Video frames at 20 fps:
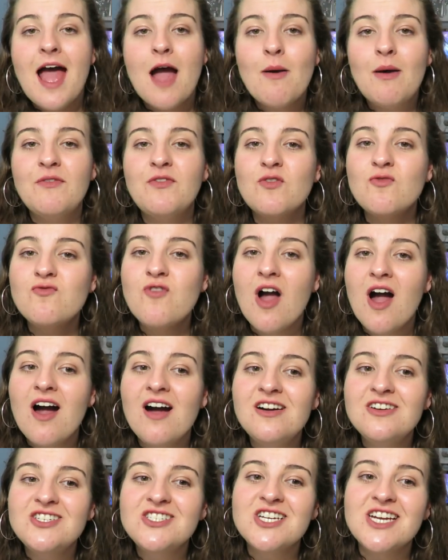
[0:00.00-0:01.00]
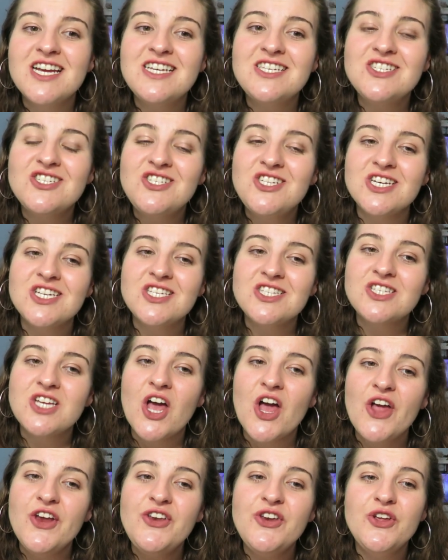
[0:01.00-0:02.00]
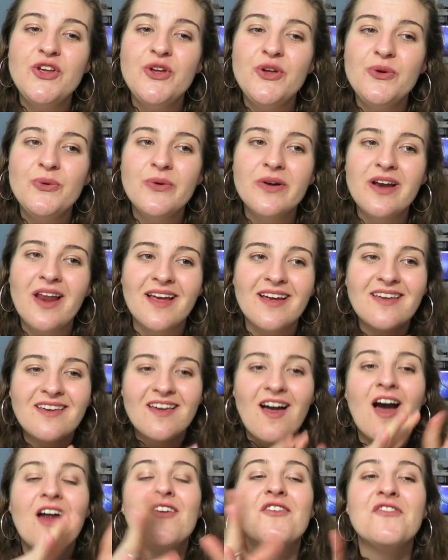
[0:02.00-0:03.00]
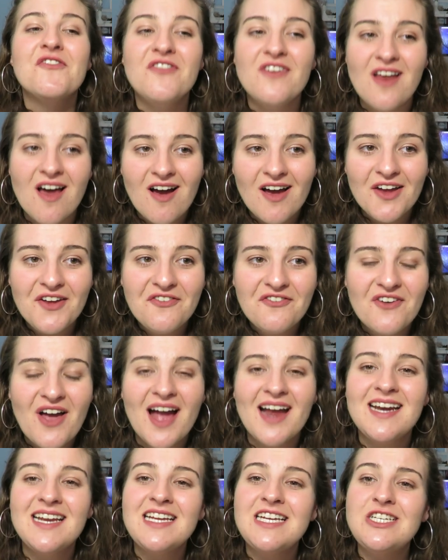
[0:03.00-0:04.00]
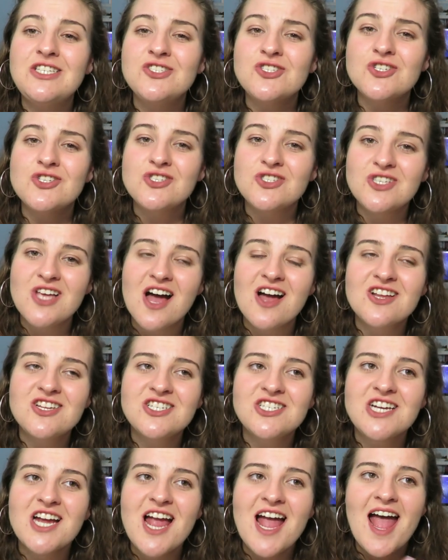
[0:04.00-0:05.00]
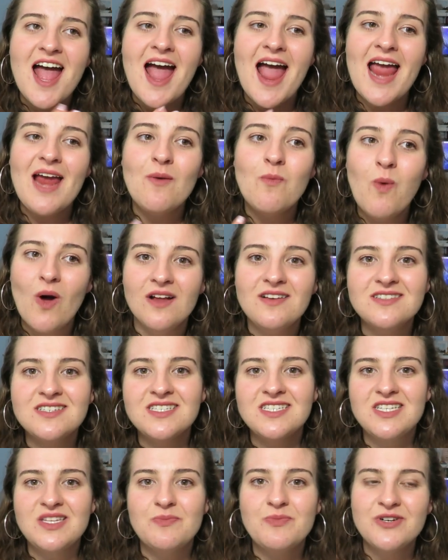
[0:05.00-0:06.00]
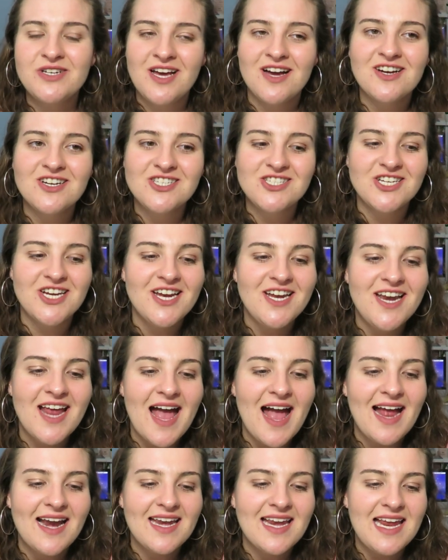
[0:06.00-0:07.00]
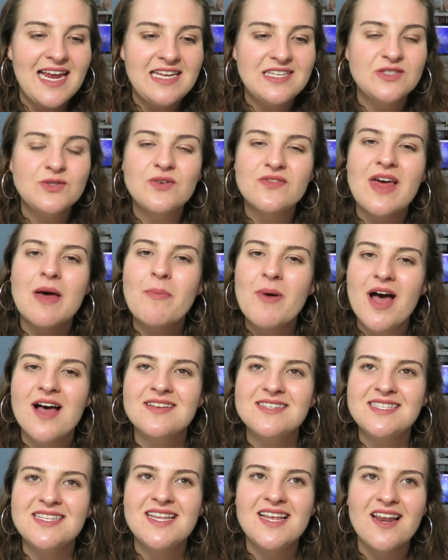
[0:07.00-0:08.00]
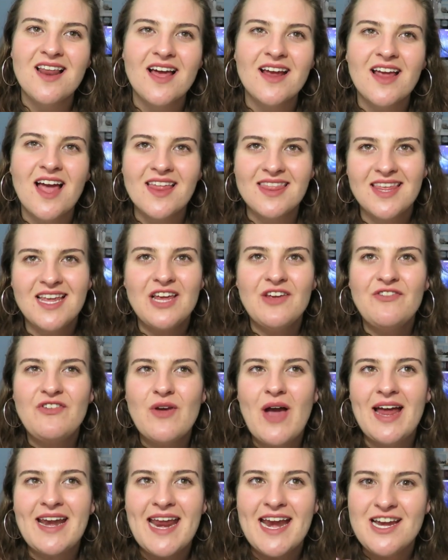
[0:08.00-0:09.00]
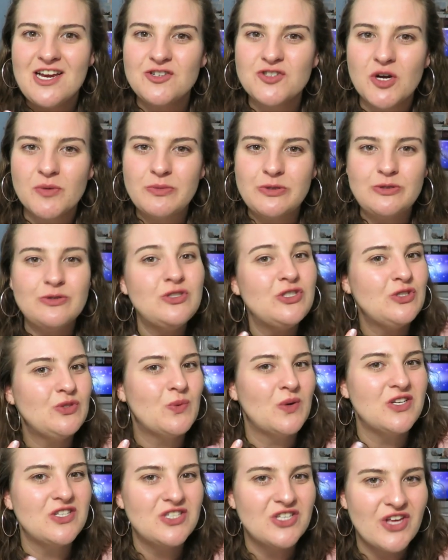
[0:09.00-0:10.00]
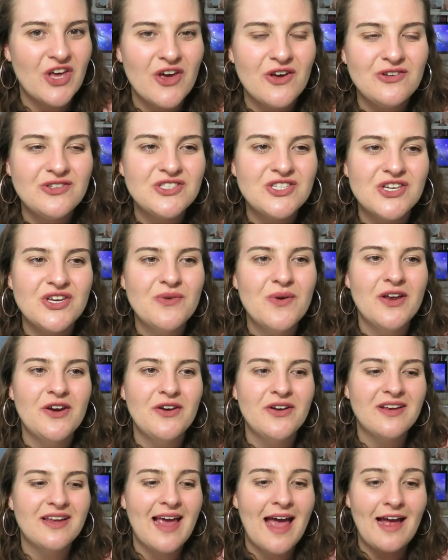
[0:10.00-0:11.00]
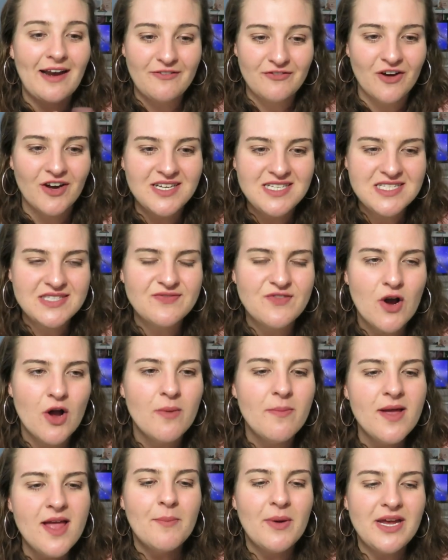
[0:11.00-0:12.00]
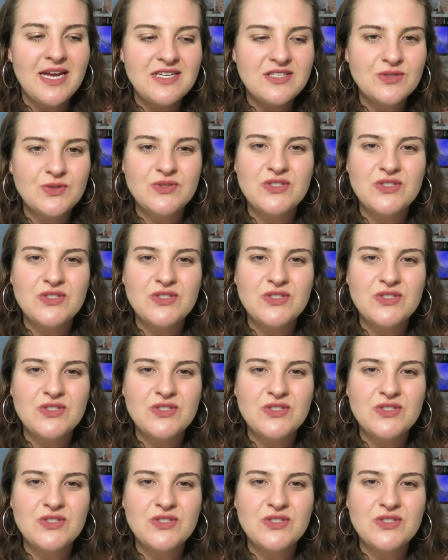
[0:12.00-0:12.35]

However, Raj is just a new like colour of life, and he's just such a wonder to the production, and he's sort of that person that, like, I think if you had any troubles you'd want to go to and get advice from. But he's